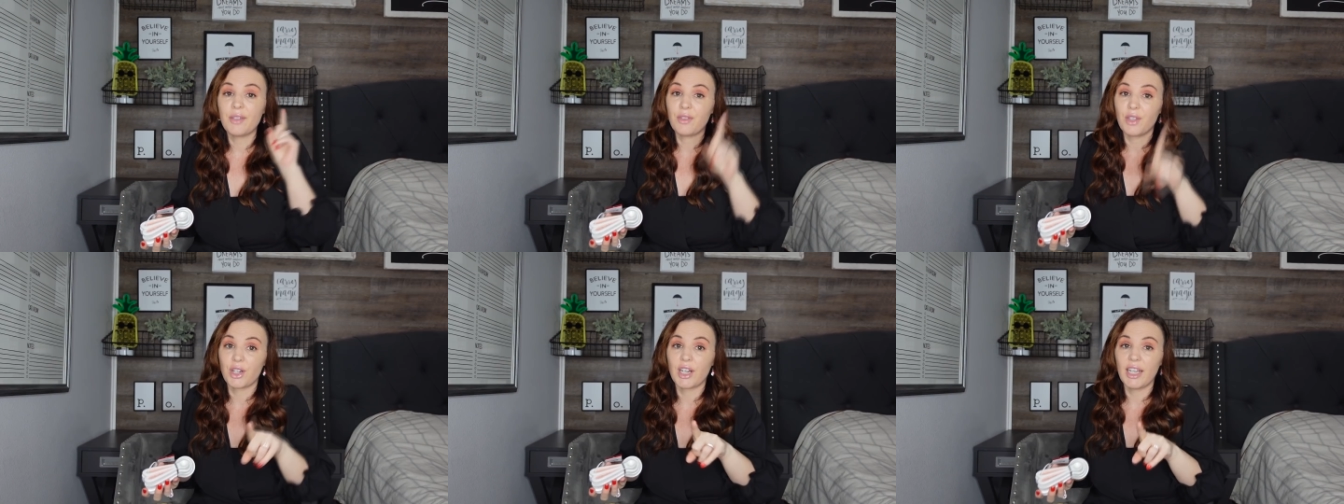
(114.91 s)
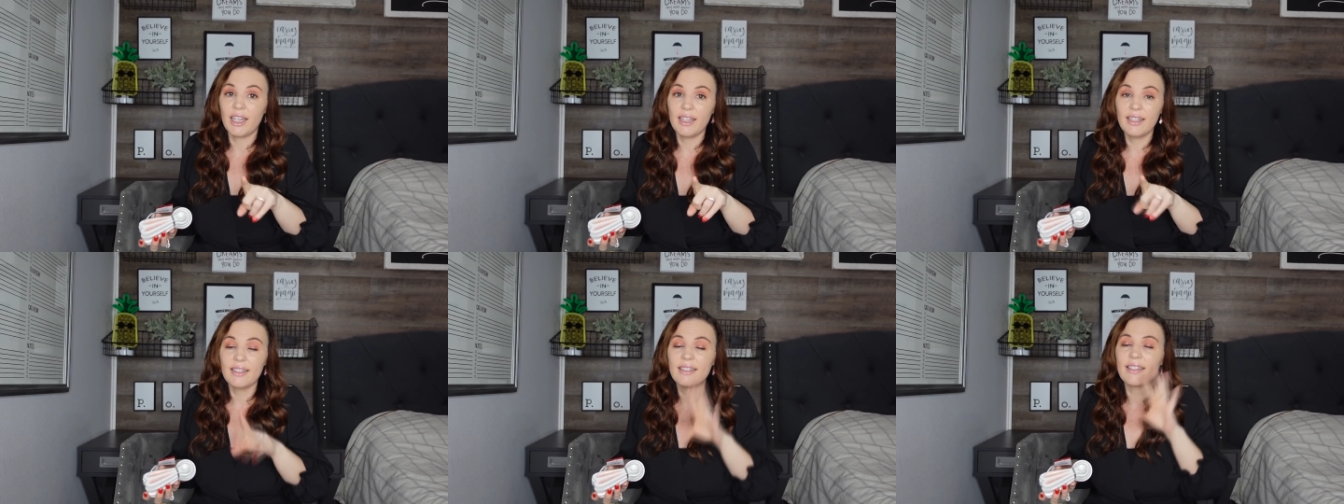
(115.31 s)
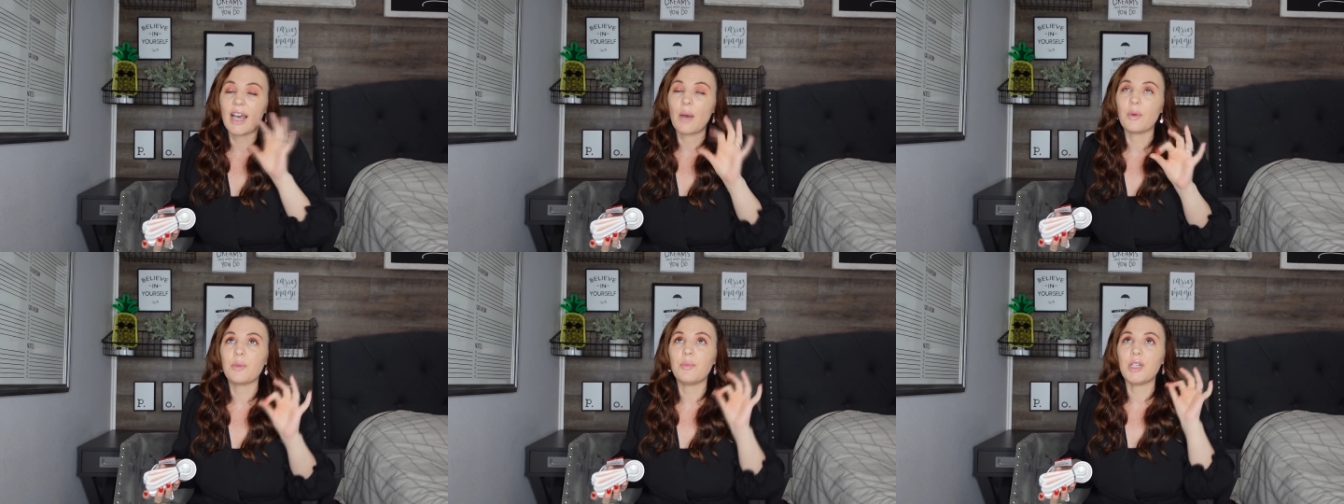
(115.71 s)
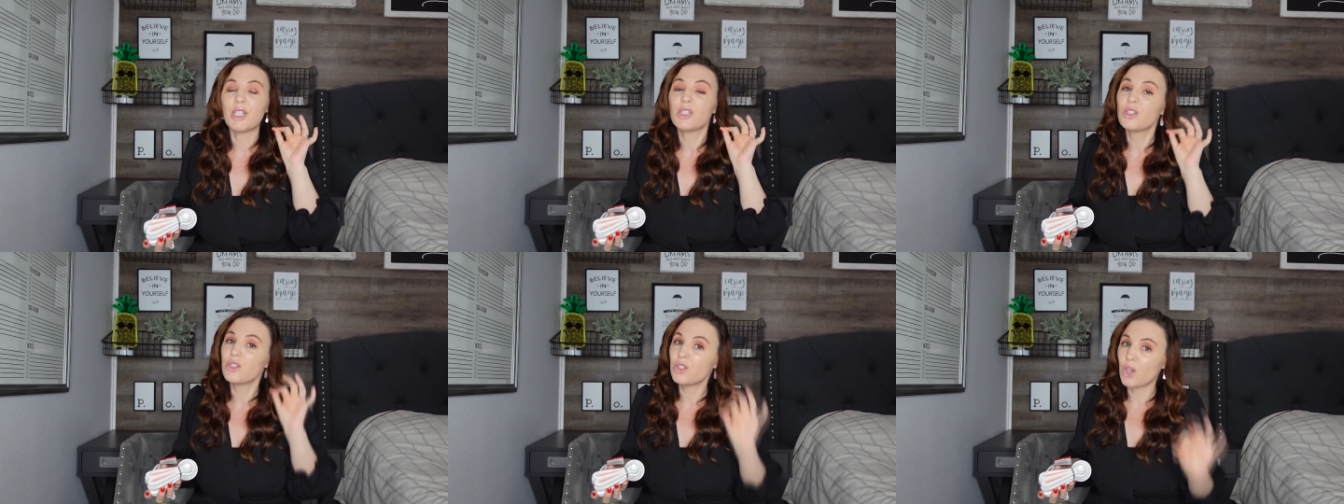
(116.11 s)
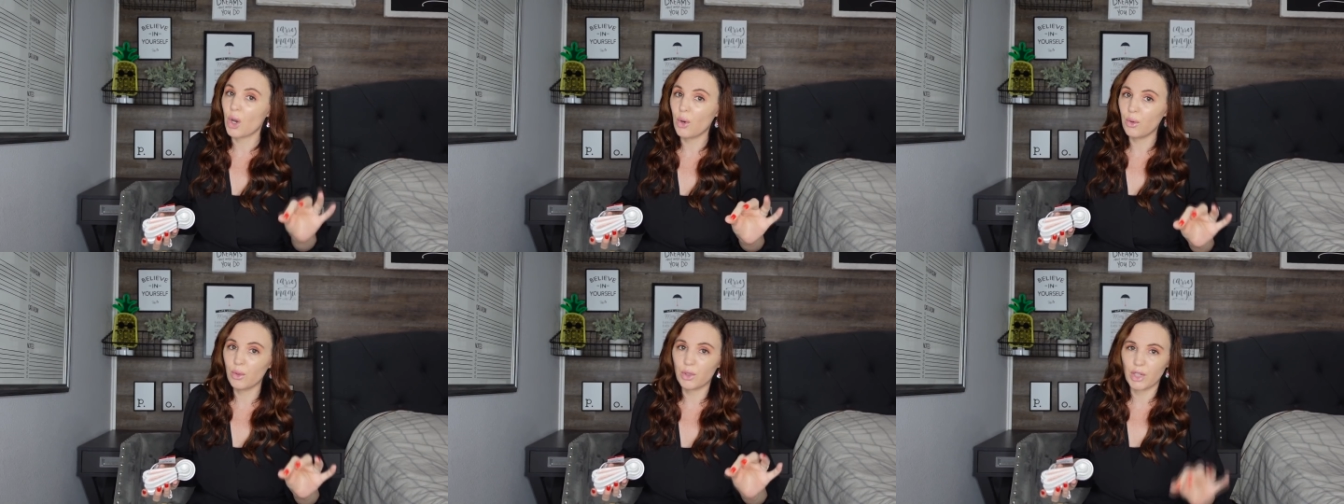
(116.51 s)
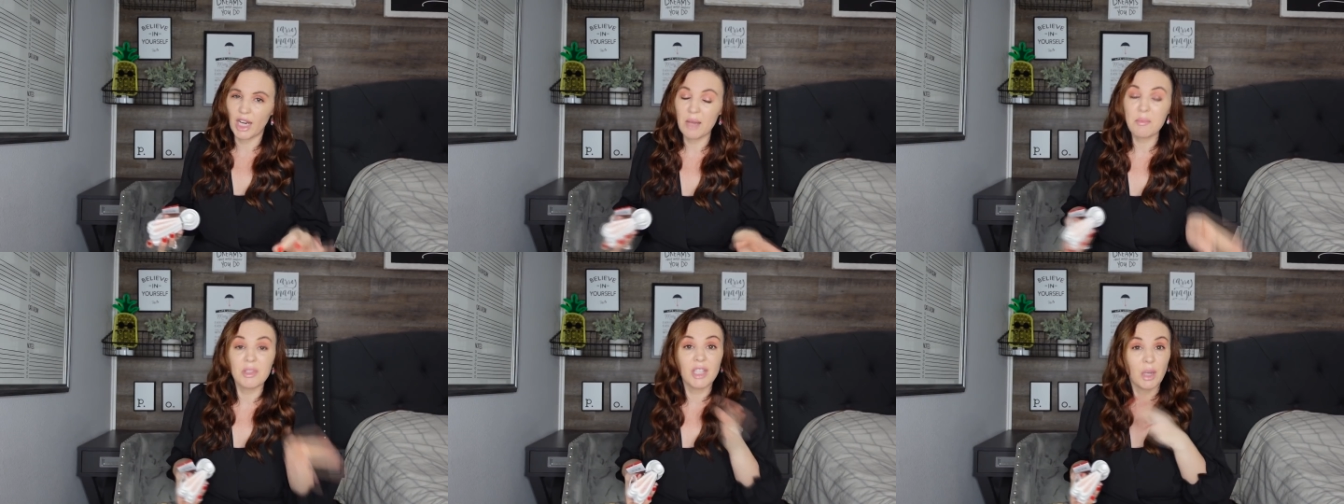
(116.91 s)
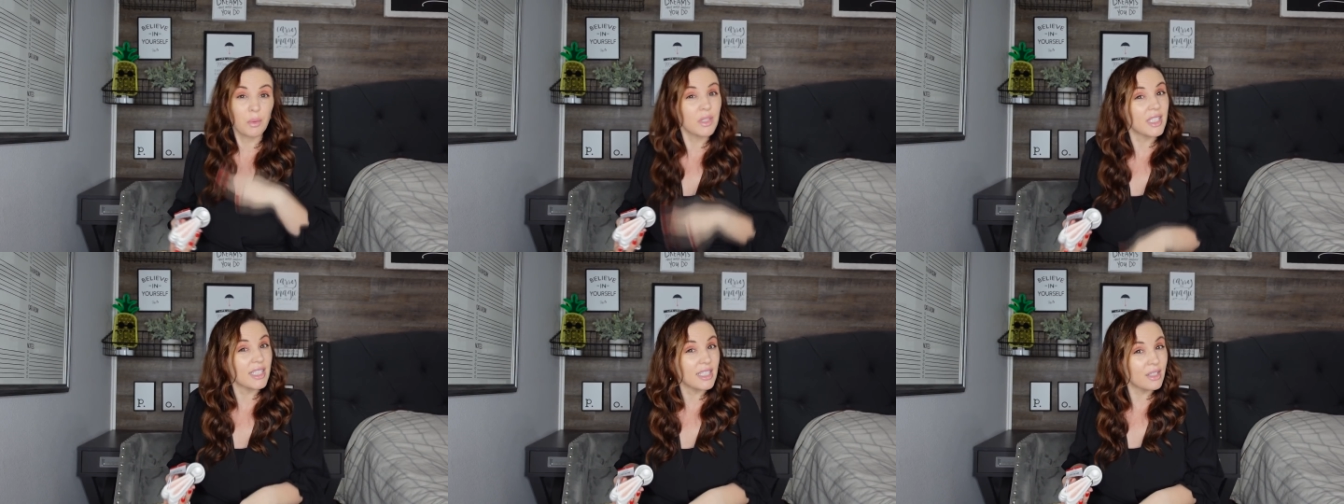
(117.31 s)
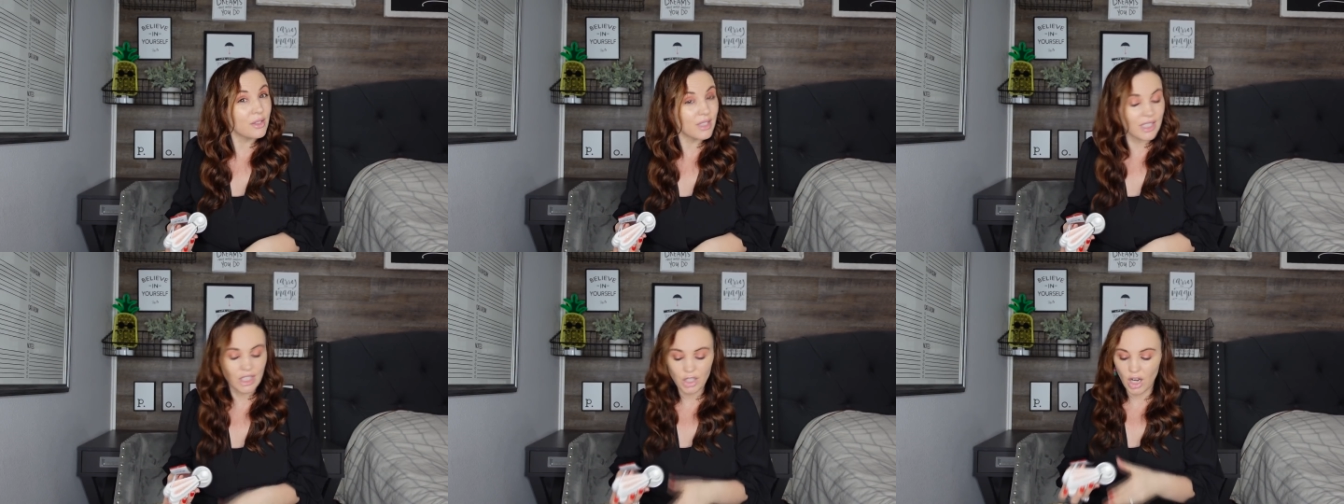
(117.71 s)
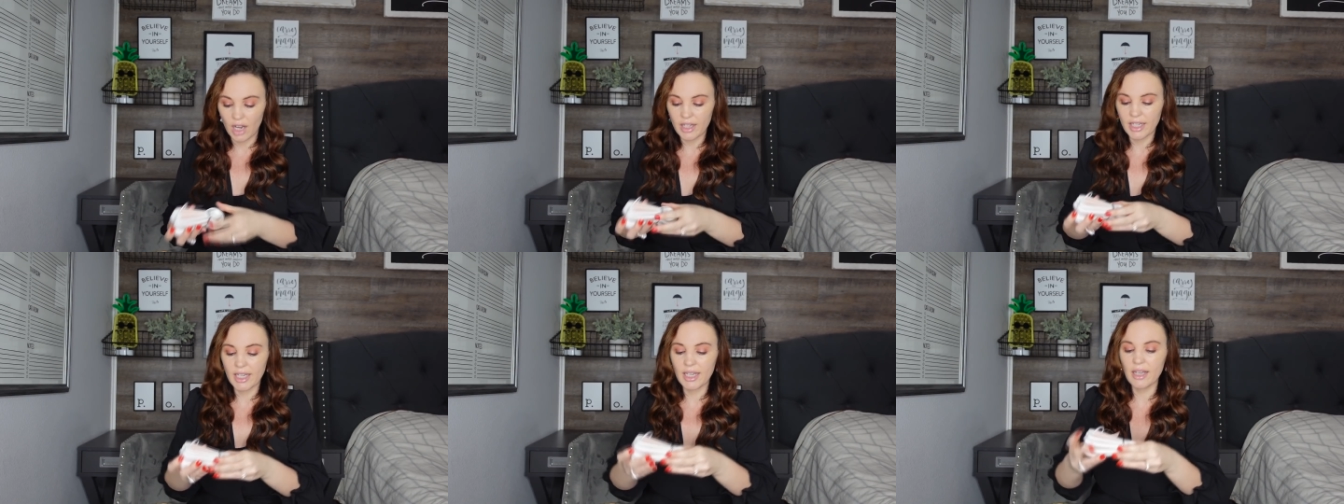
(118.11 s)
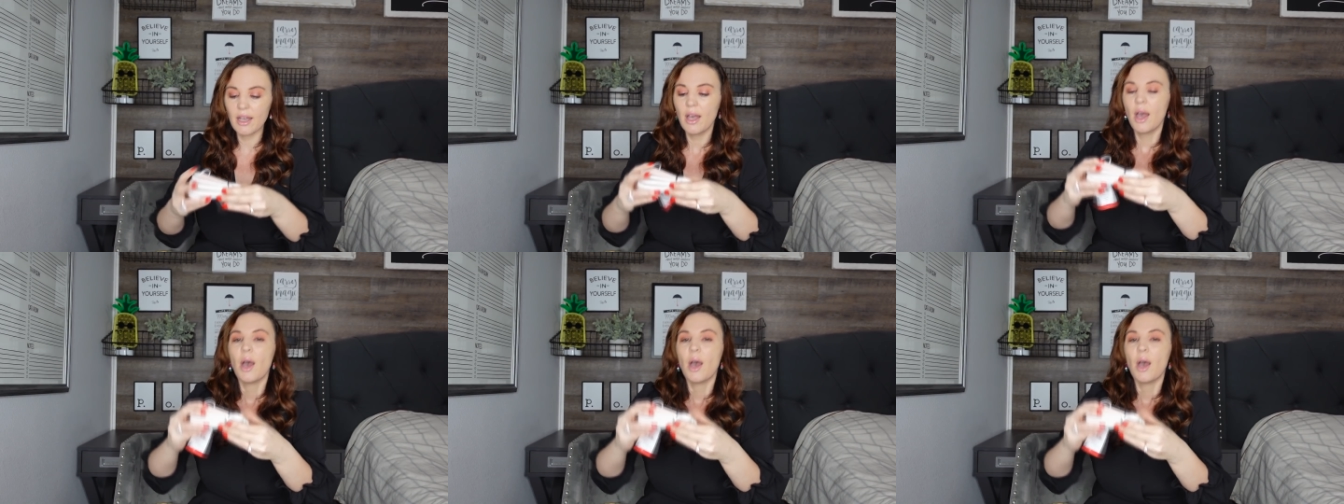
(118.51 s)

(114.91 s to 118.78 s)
If there is, that would be so great, but they were still stocking.